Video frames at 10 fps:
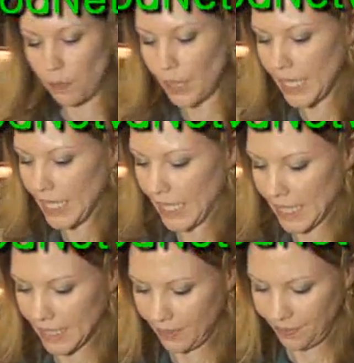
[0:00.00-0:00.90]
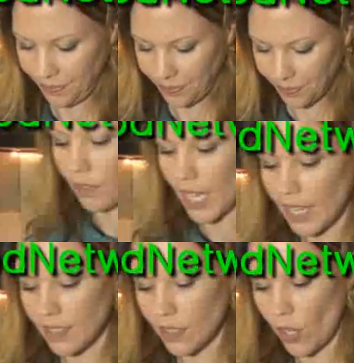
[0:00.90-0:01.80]
blend. The
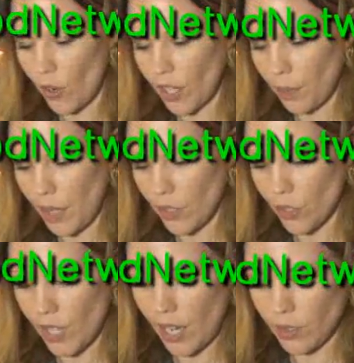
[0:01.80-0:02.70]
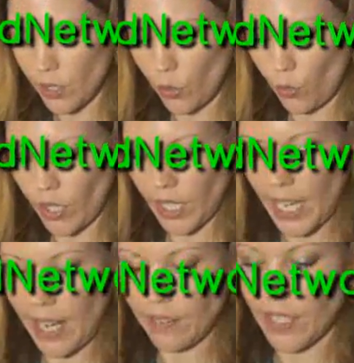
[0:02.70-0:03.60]
flax is already measured out to the
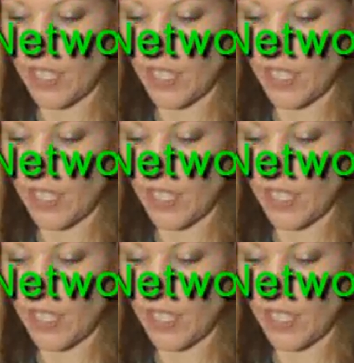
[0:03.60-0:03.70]
1.5